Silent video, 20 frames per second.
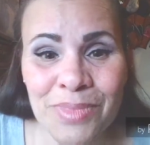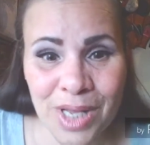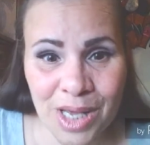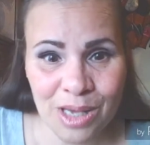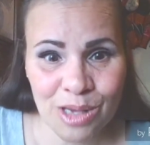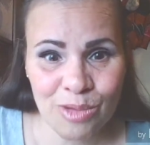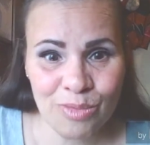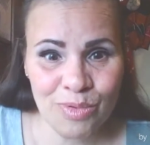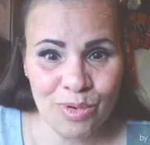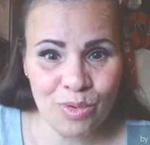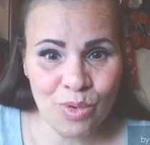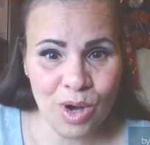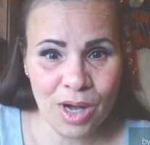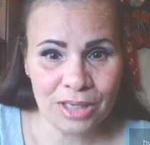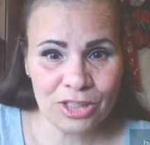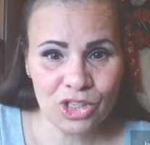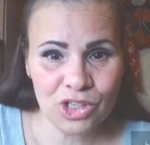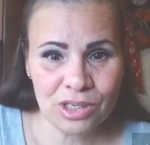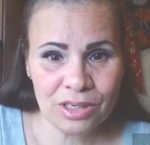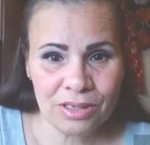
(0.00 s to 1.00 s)
Thank you for
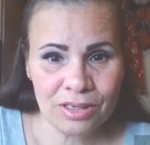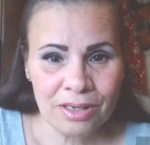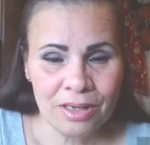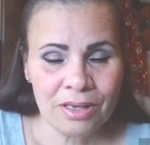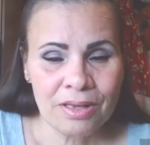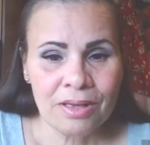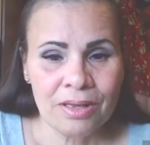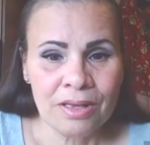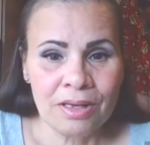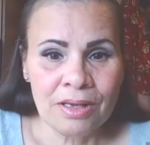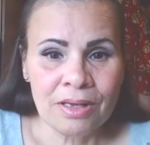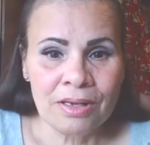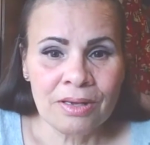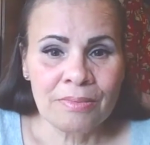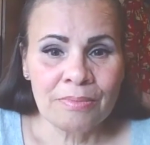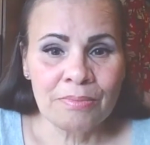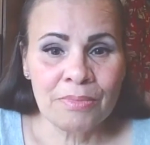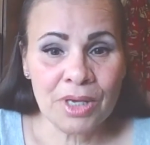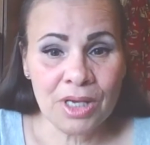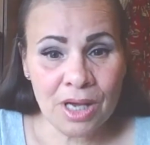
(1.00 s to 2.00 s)
watching.
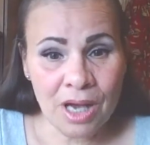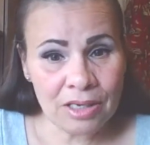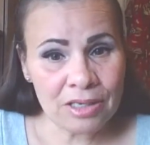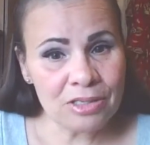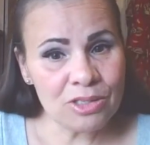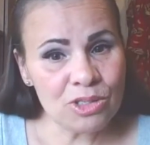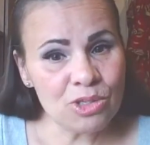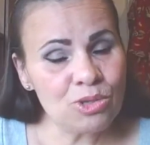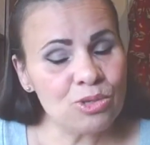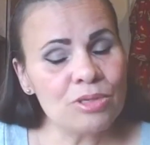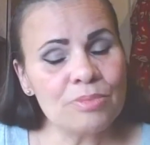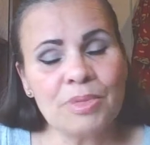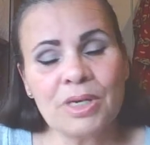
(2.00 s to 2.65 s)
May God continue